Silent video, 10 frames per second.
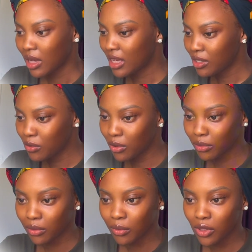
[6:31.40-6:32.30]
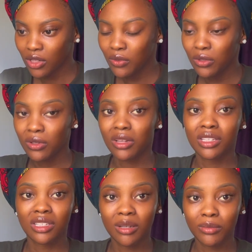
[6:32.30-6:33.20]
anyone, because even though you are
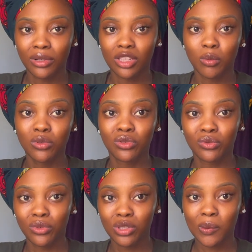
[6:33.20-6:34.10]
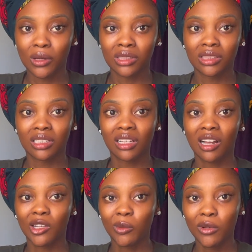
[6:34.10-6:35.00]
disabled, you're supposed to vote because the
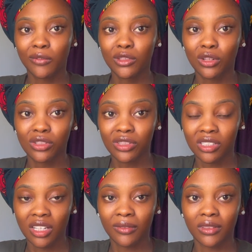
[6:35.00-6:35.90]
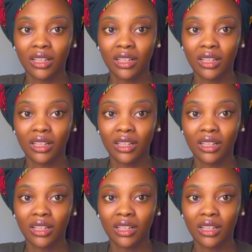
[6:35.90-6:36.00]
economy of this country sef